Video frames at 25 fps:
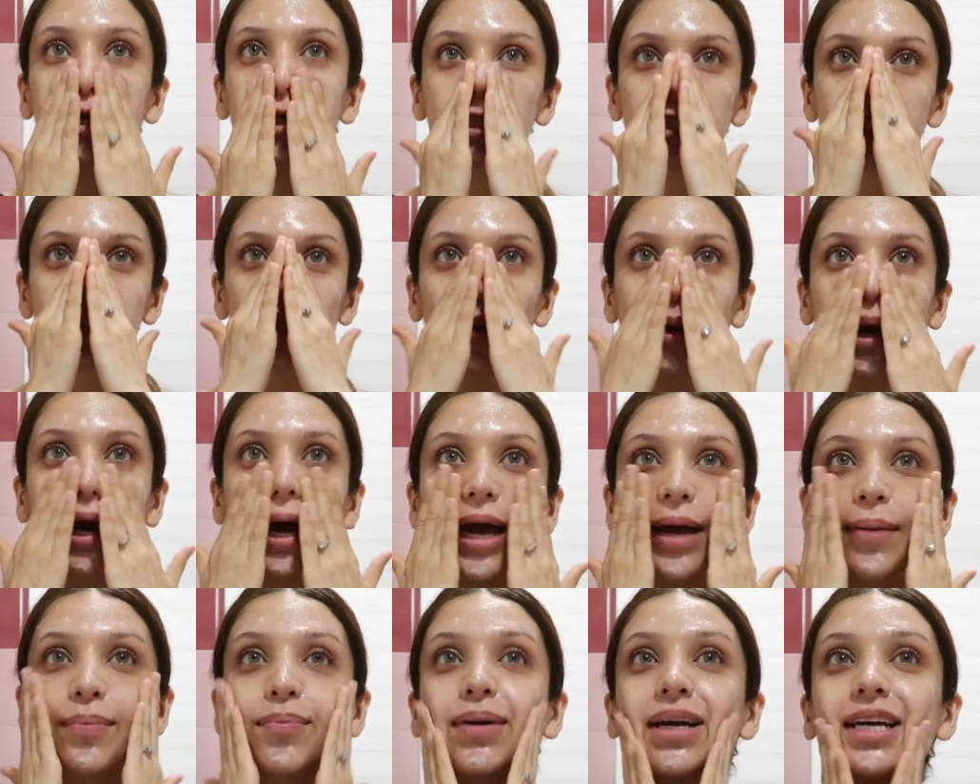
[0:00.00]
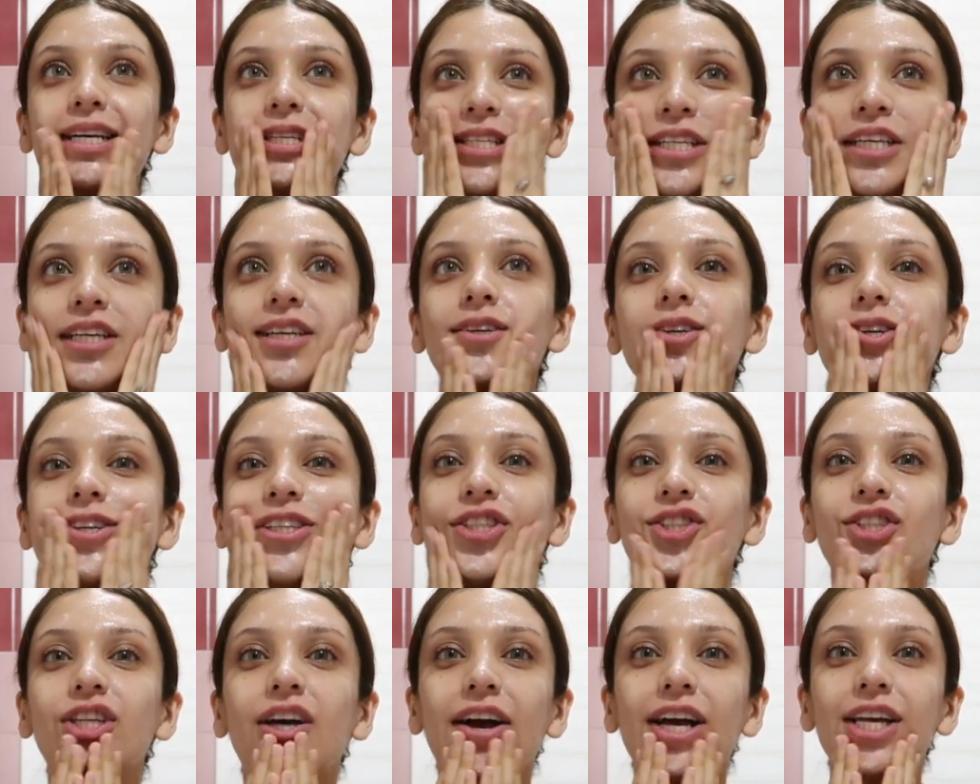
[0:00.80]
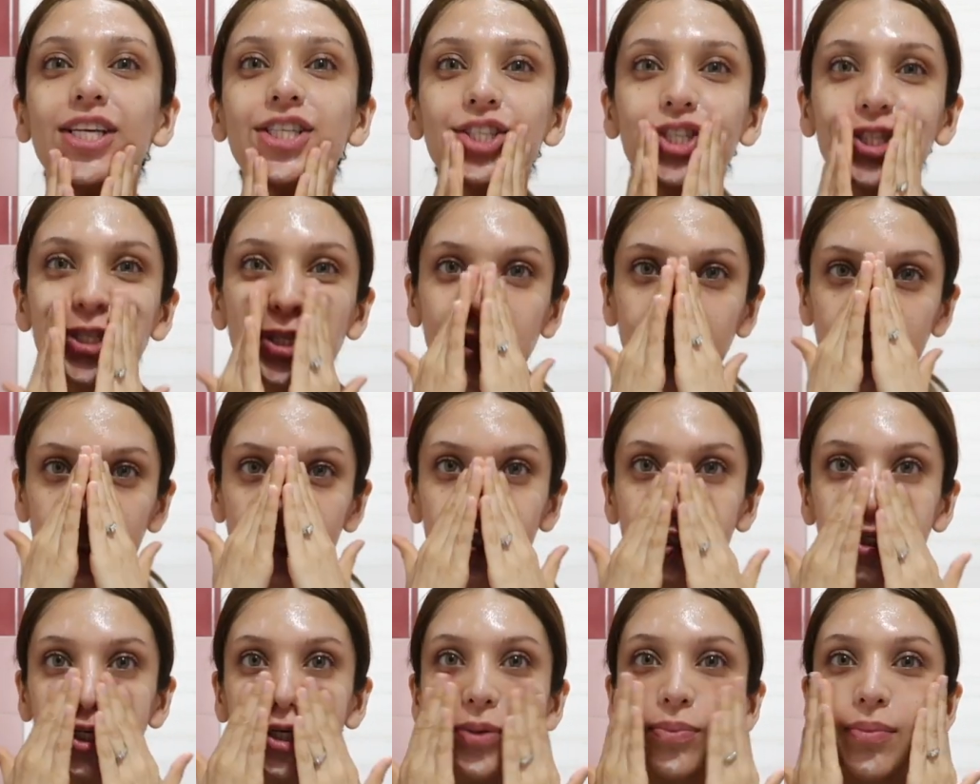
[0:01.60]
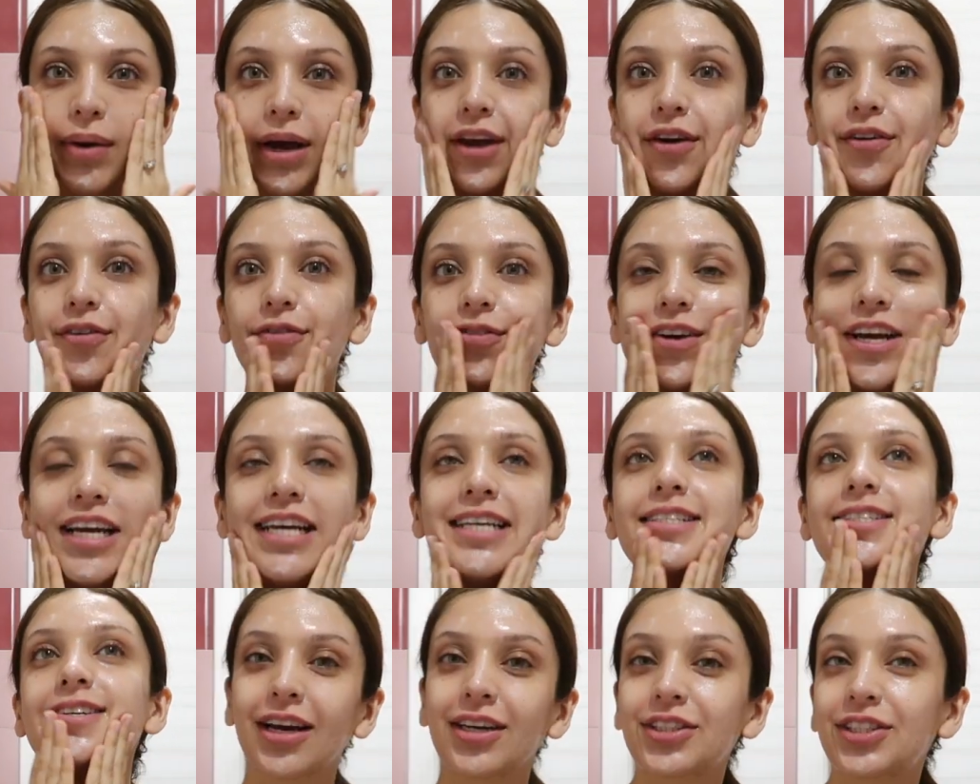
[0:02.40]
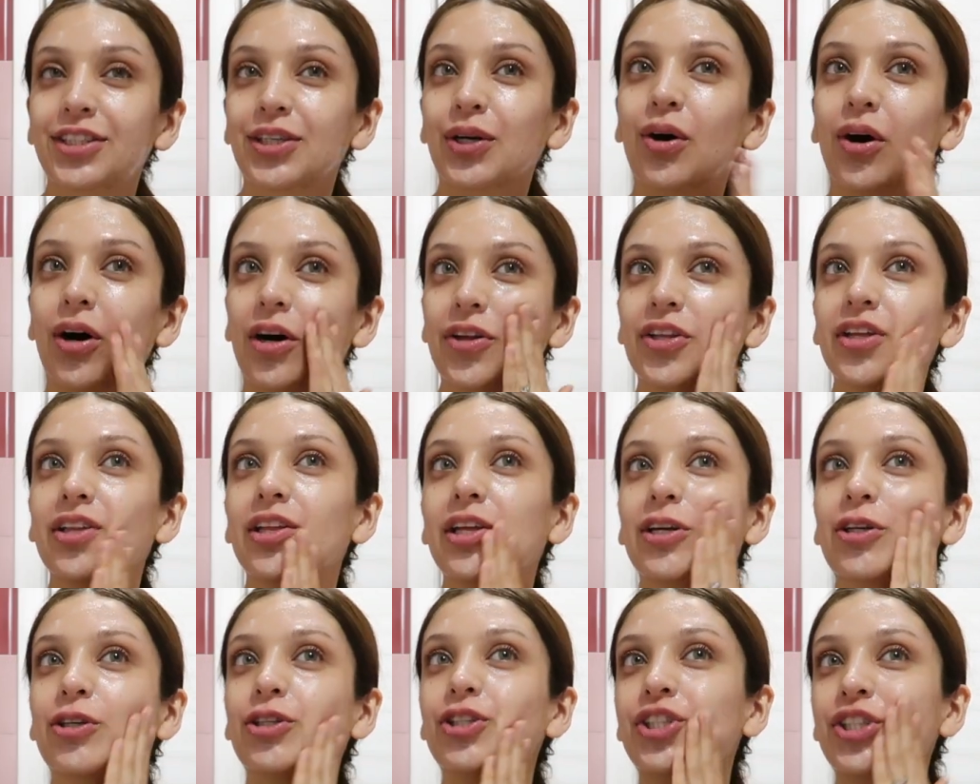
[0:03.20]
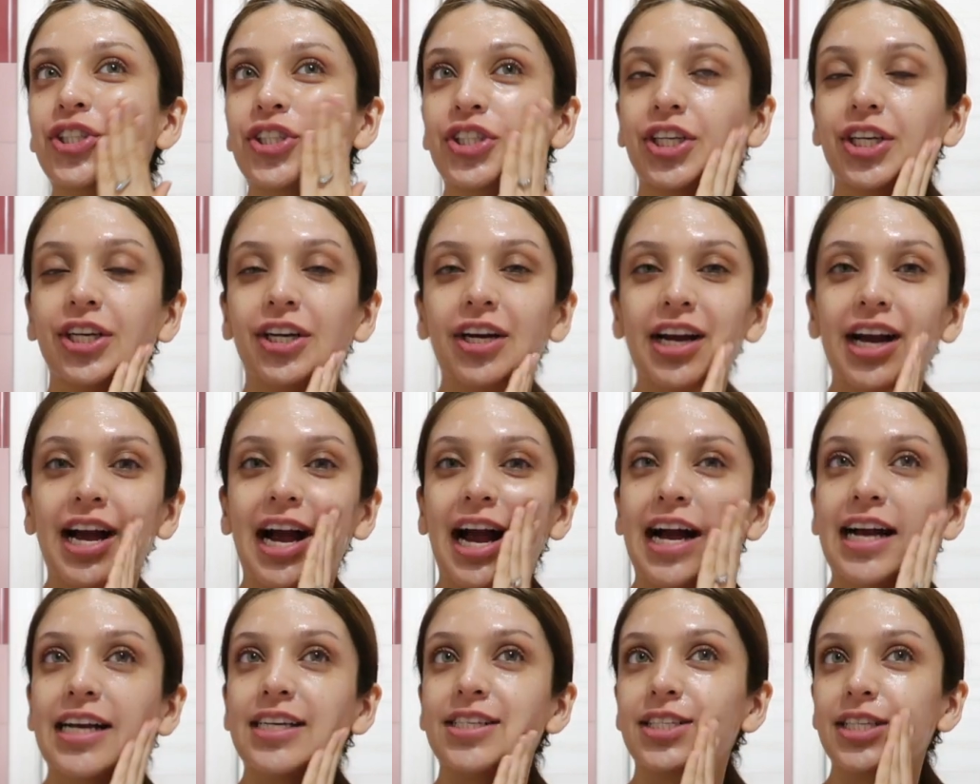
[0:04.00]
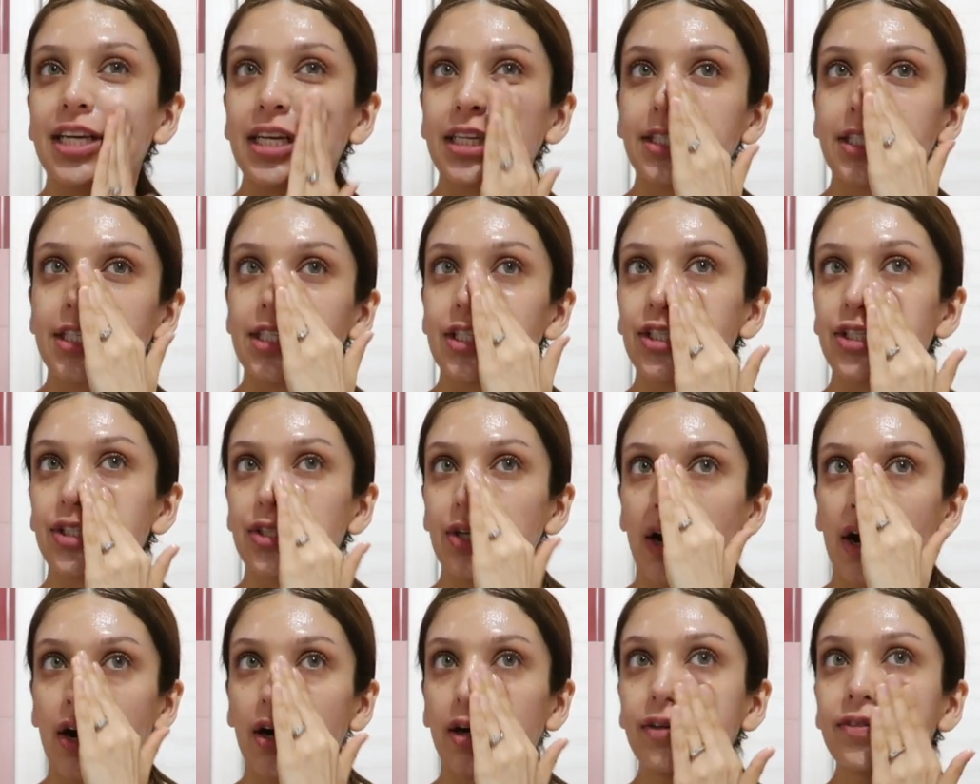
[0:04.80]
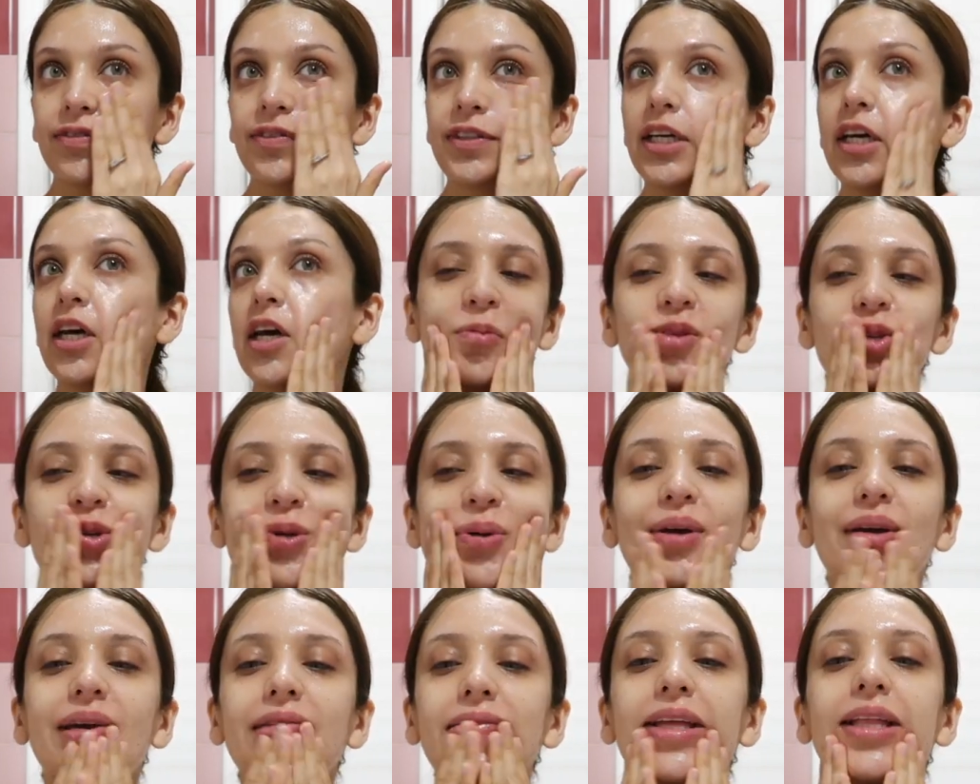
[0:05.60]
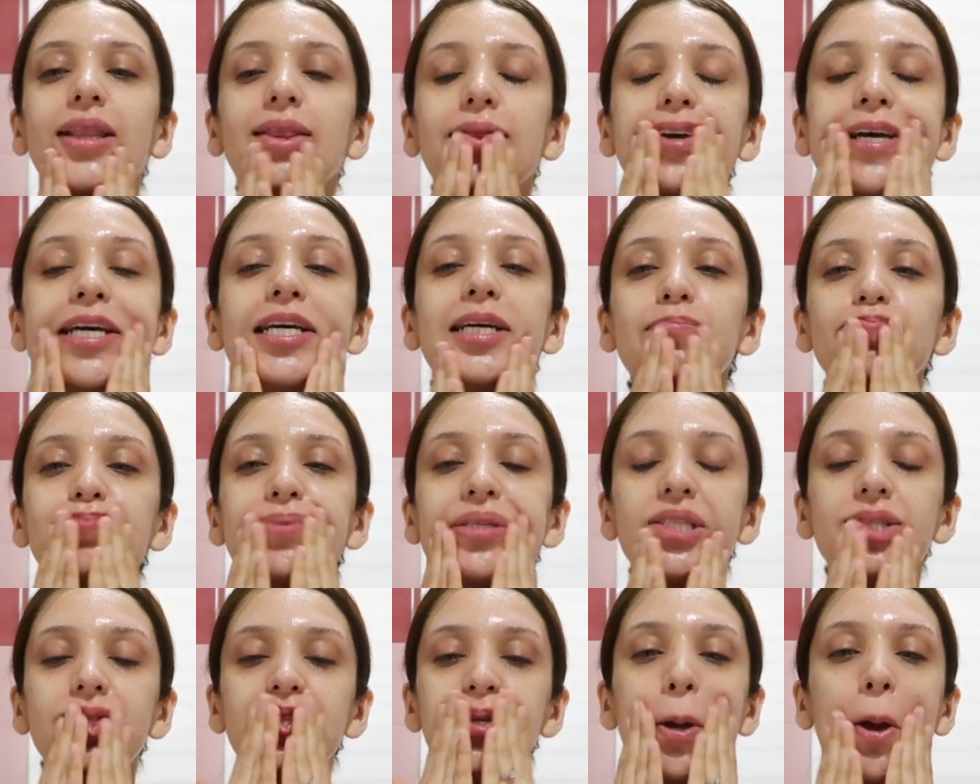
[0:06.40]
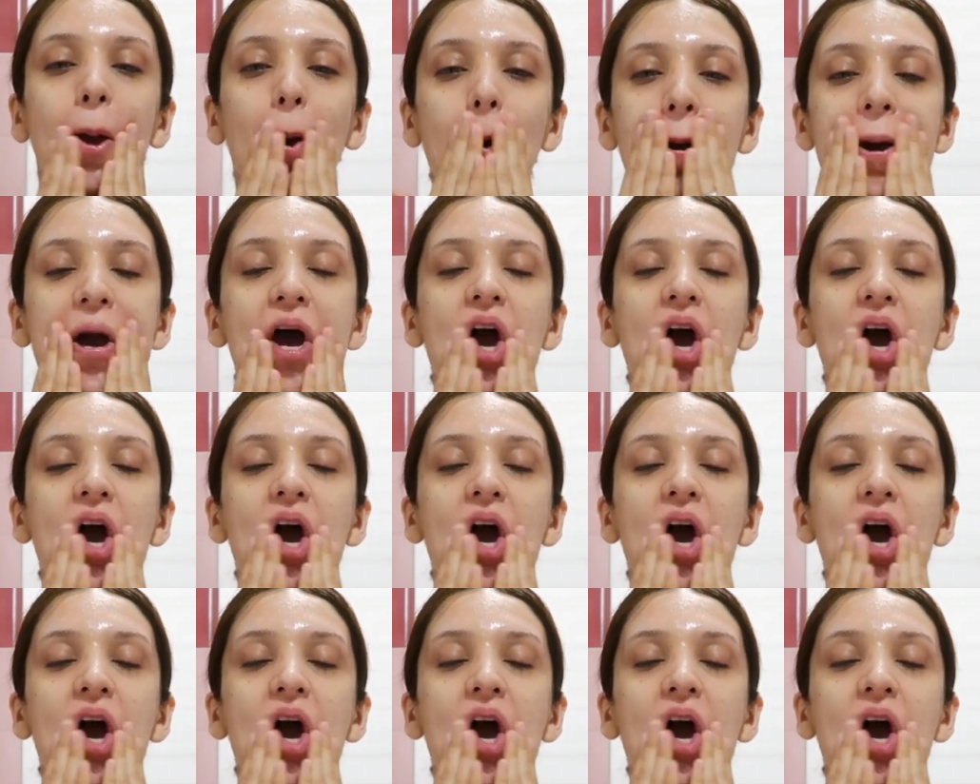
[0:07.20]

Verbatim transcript: So I basically just do this to my face until all the little sugar has dissolved. doing the lips,